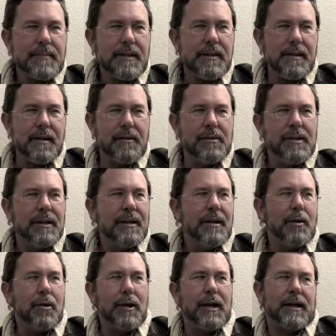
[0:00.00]
you know
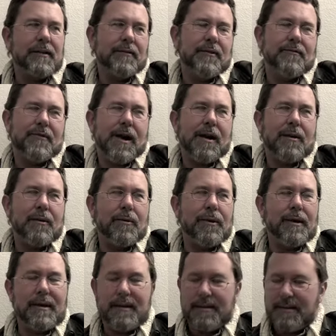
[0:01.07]
or like if you follow
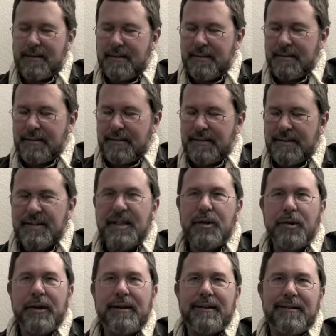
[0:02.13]
uh, the the
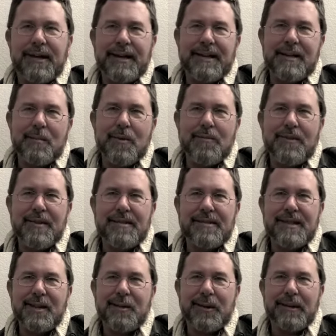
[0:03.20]
secret right the movie the
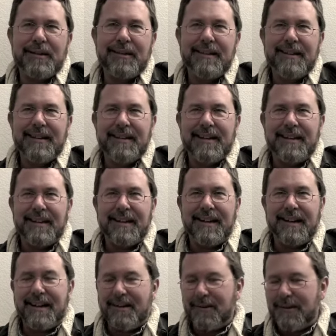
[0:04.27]
secret and
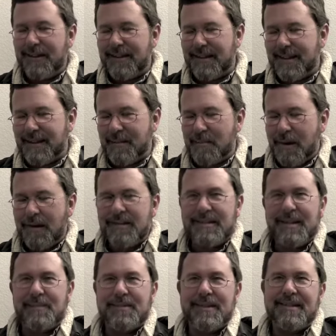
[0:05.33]
I, I, really thought that bart
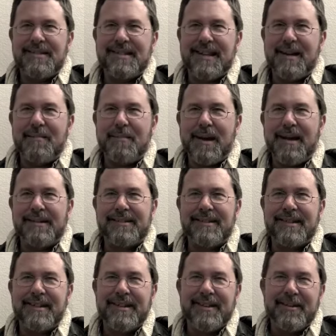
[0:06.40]
simpson said it
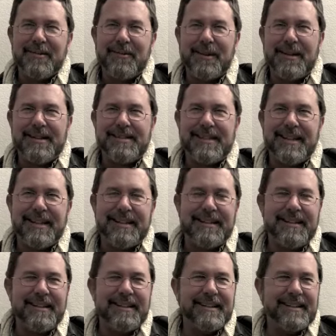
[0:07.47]
best when he said
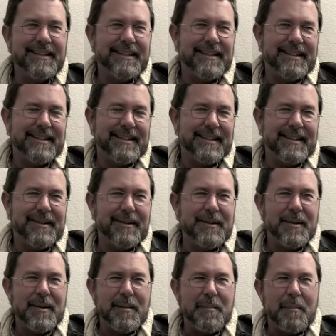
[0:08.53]
uh, you know
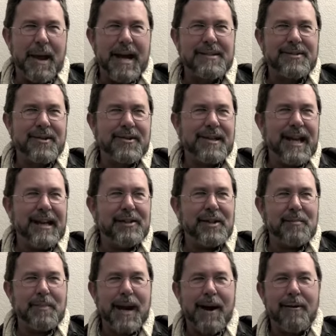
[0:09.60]
master the
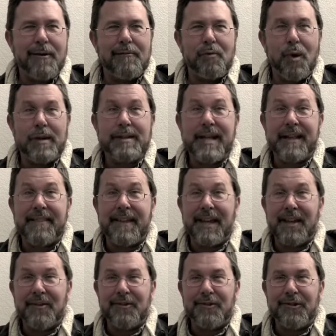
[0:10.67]
ancient power of wanting
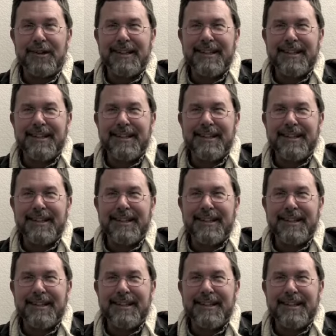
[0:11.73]
things